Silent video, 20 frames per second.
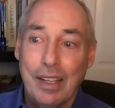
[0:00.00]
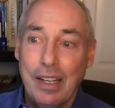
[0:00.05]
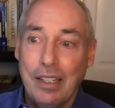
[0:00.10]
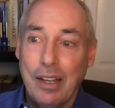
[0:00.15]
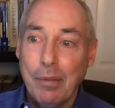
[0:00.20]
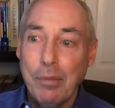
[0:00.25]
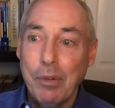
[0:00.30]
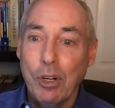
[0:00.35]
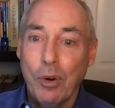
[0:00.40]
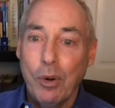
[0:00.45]

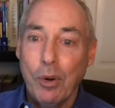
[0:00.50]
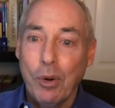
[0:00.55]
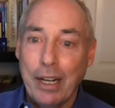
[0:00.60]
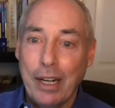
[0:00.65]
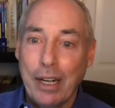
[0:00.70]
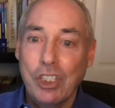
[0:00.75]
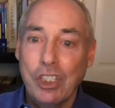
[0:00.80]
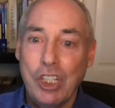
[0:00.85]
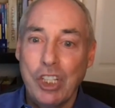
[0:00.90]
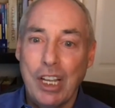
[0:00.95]

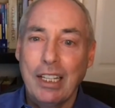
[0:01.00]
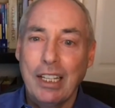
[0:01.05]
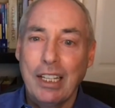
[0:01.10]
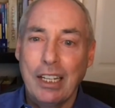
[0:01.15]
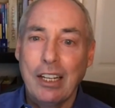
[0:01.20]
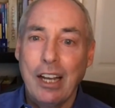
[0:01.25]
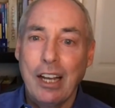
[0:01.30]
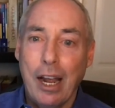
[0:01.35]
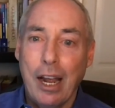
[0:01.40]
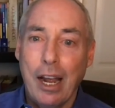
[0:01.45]
Democrats, as the LA
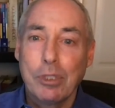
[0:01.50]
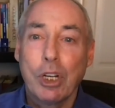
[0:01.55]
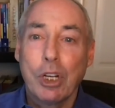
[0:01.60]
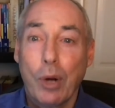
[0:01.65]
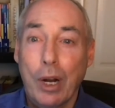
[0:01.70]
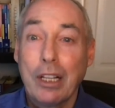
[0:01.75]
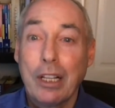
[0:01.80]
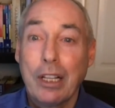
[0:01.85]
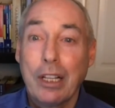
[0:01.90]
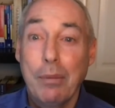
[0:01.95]
Times
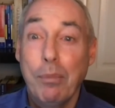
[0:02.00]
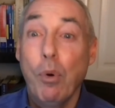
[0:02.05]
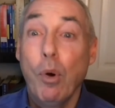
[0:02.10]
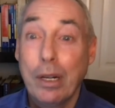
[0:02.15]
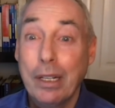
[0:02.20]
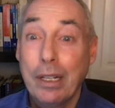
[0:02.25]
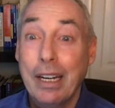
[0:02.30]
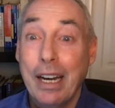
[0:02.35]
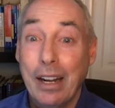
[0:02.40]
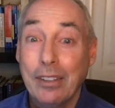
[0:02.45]
correctly
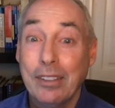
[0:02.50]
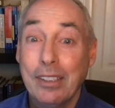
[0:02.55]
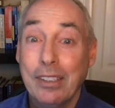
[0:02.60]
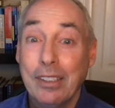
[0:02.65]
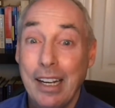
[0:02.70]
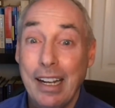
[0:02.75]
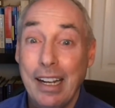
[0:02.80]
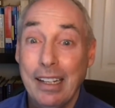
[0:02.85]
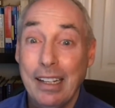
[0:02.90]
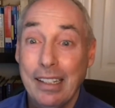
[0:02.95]
pointed out
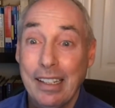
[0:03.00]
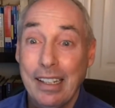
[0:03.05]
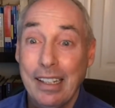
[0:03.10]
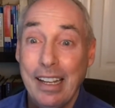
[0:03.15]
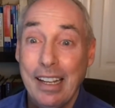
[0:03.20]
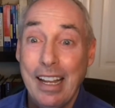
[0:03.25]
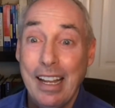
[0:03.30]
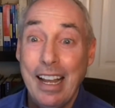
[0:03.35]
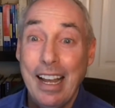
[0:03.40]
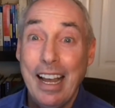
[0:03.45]
today,
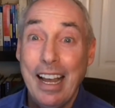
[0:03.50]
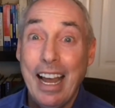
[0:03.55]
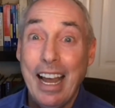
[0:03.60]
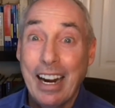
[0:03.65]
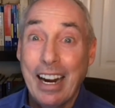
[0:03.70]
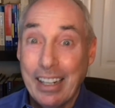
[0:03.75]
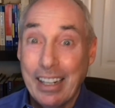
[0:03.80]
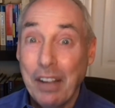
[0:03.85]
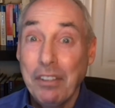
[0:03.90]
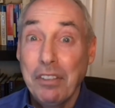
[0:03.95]
are
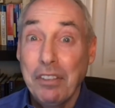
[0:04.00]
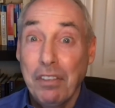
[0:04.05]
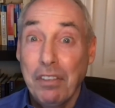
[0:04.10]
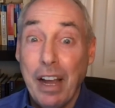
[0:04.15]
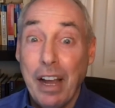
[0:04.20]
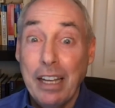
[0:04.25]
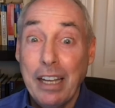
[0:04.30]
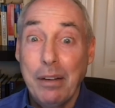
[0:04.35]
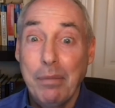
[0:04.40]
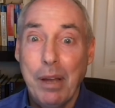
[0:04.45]
going to have to
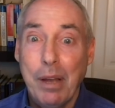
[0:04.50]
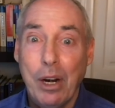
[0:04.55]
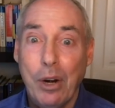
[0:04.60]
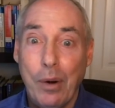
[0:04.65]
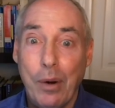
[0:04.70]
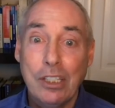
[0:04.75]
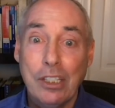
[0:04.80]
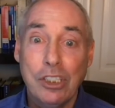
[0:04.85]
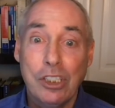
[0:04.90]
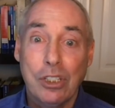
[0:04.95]
find a better
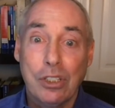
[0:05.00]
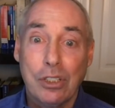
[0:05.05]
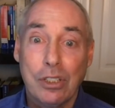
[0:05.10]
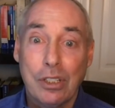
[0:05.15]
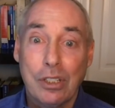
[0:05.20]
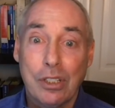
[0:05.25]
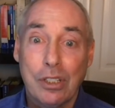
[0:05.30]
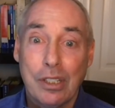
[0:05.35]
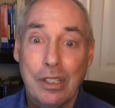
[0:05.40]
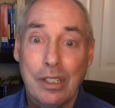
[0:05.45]
answer
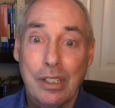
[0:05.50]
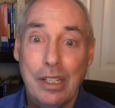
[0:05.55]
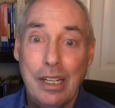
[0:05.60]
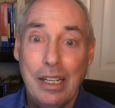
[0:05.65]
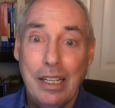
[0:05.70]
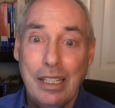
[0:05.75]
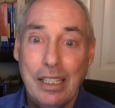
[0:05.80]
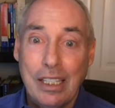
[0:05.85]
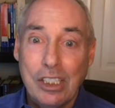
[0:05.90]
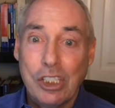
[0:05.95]

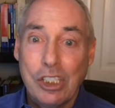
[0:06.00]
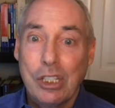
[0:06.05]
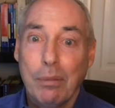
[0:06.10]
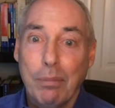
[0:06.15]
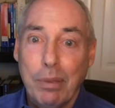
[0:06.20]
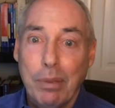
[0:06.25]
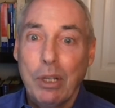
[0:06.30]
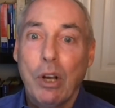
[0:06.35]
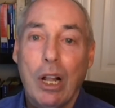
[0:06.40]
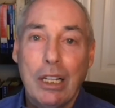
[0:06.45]
than
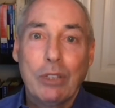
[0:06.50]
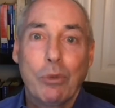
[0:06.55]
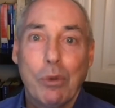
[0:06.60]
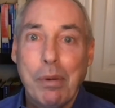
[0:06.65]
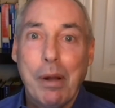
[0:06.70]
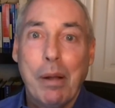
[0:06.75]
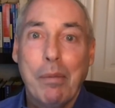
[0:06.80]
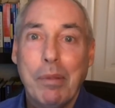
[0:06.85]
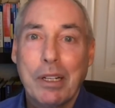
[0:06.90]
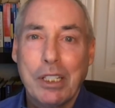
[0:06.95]
simply calling
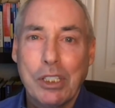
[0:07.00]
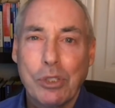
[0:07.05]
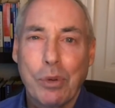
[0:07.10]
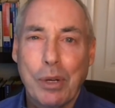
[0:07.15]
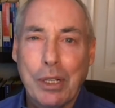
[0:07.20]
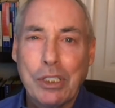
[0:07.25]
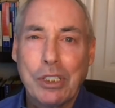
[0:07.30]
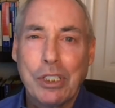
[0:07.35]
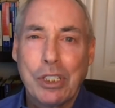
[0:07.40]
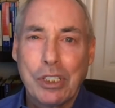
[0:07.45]
Republicans
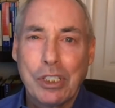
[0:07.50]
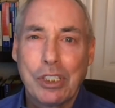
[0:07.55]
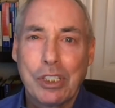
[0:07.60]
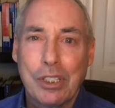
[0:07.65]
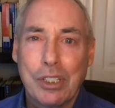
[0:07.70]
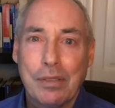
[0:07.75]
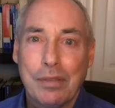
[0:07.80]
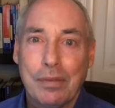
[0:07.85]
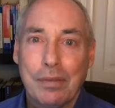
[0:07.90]
racist.